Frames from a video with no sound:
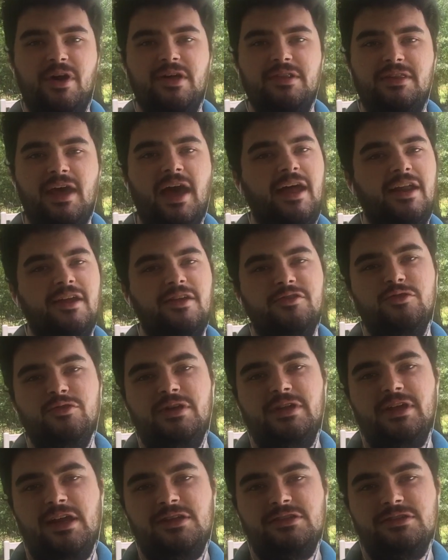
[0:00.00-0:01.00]
that is you
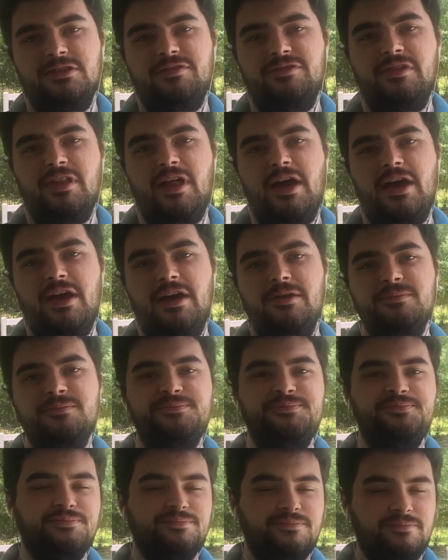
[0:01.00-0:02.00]
can actually fly,
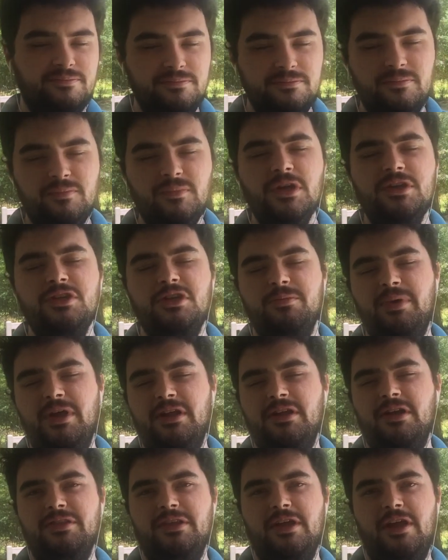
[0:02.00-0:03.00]

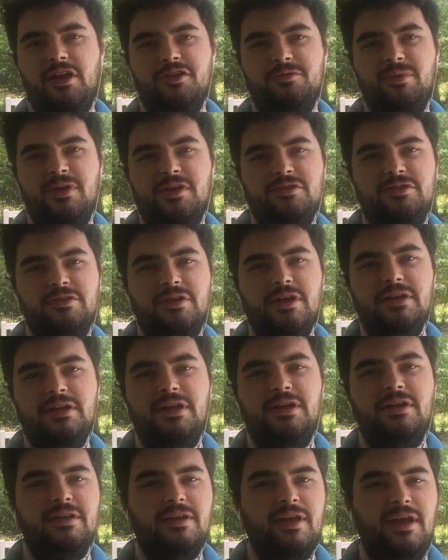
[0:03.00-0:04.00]
depending on the airspace you're in
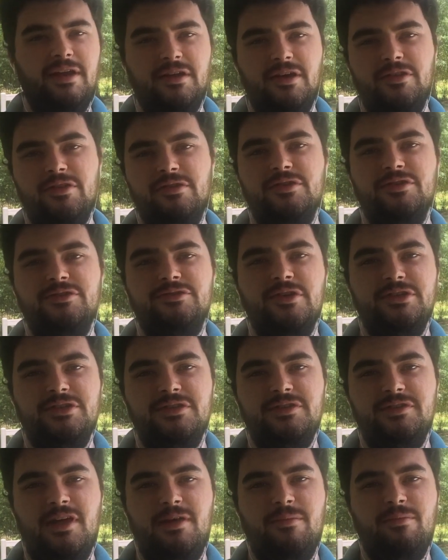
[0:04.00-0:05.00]
and any other
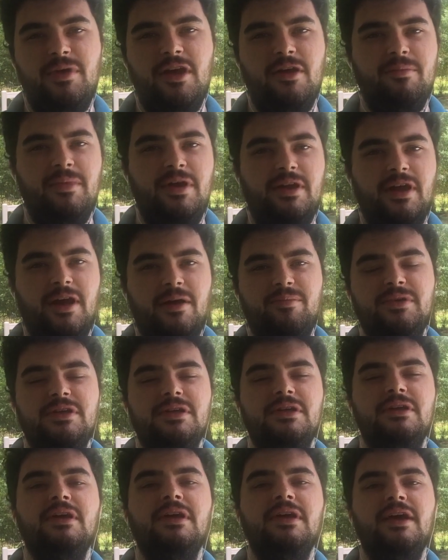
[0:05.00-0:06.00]
restrictions that may or may not
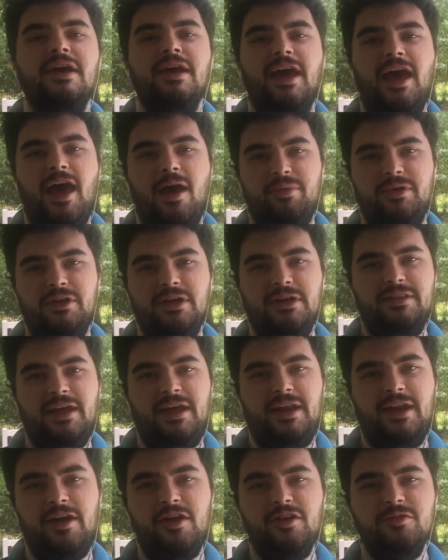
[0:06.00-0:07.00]
be happening in
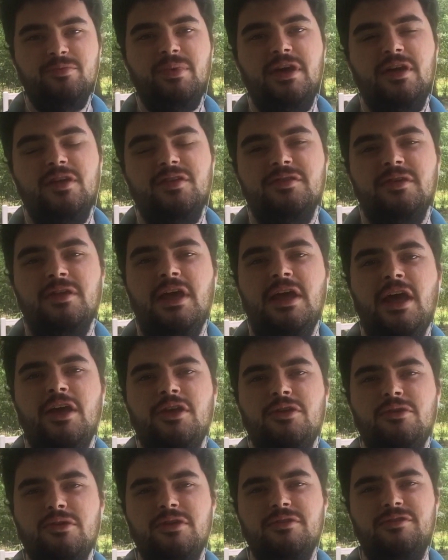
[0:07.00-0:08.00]
that airspace,
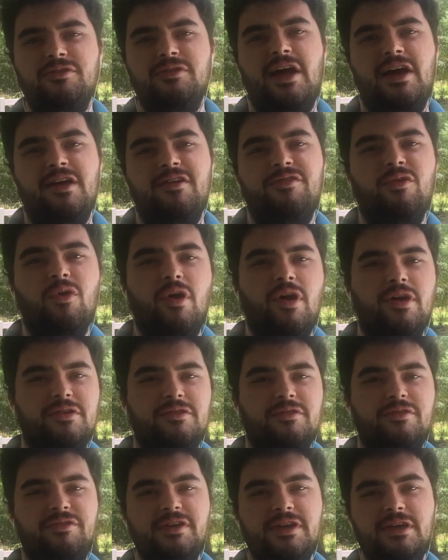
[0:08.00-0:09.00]
you can fly
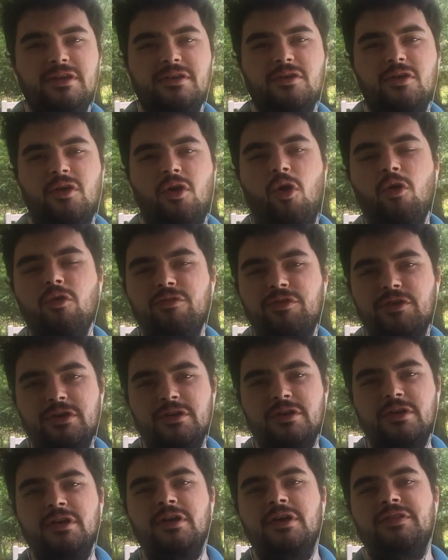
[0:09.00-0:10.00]
400 feet over
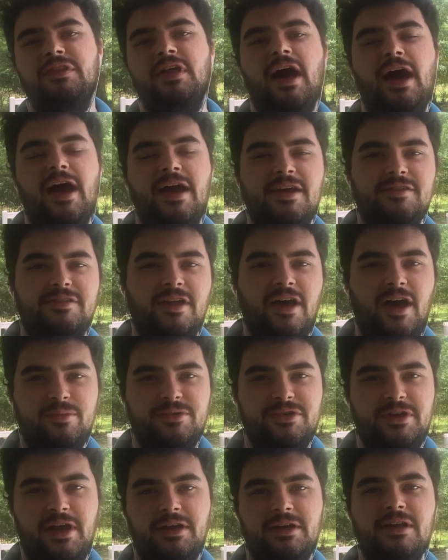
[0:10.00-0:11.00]
the highest
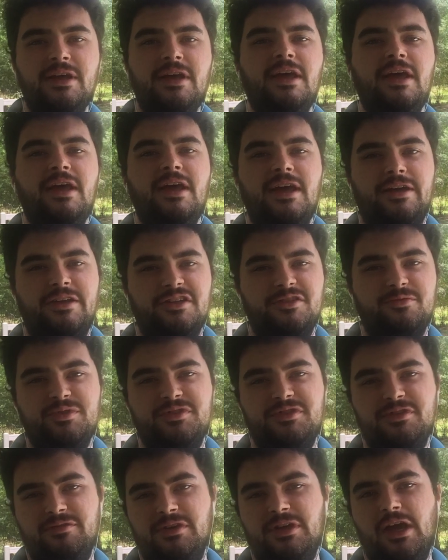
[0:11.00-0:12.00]
object in a
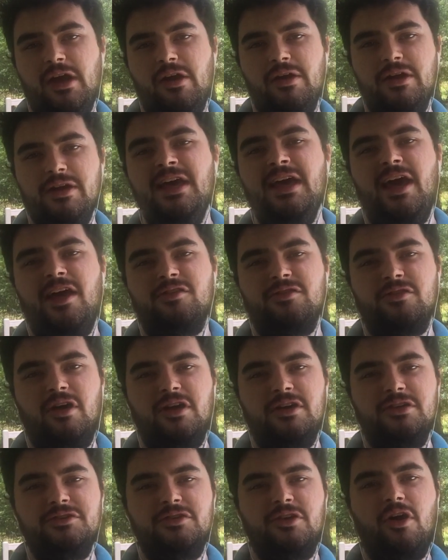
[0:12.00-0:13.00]
specific area, as
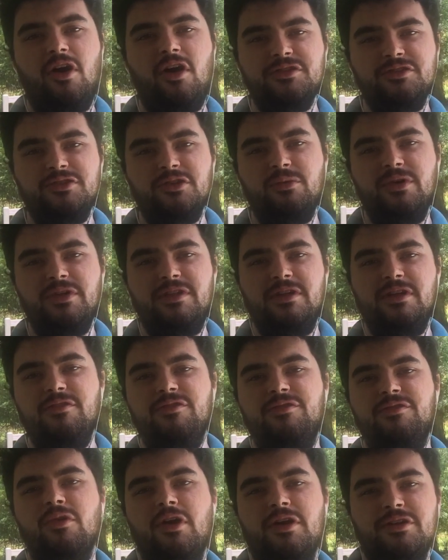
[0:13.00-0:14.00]
long as you're also within
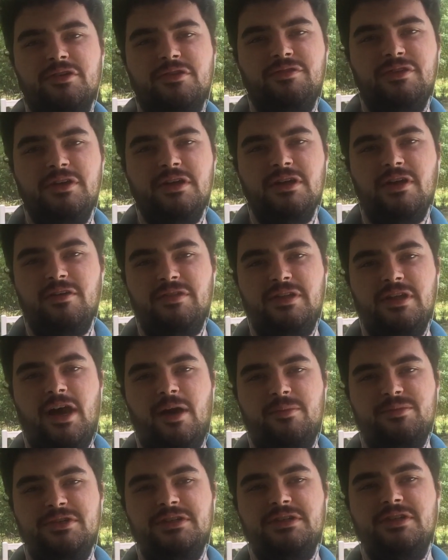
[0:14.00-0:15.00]
400 feet of the
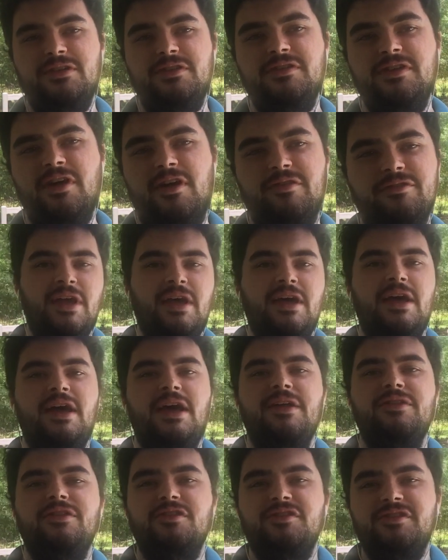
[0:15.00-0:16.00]
object itself.
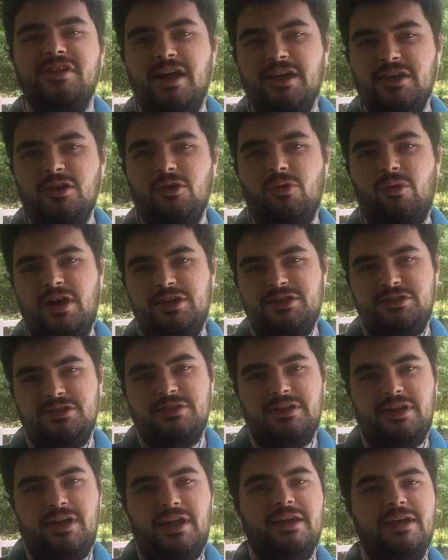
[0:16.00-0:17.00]
The second question
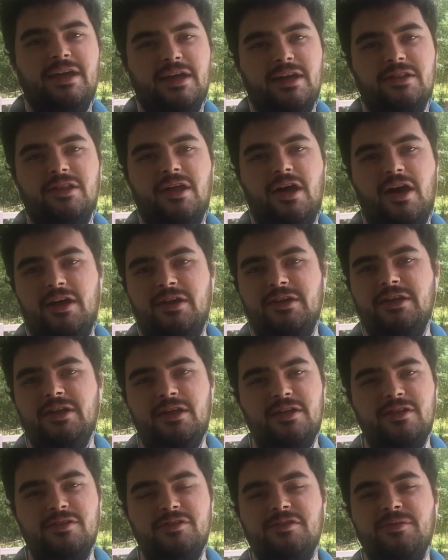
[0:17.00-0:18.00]
that I get a lot
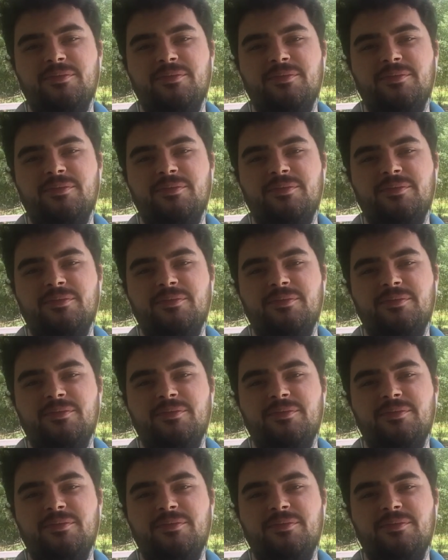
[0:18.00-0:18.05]
is,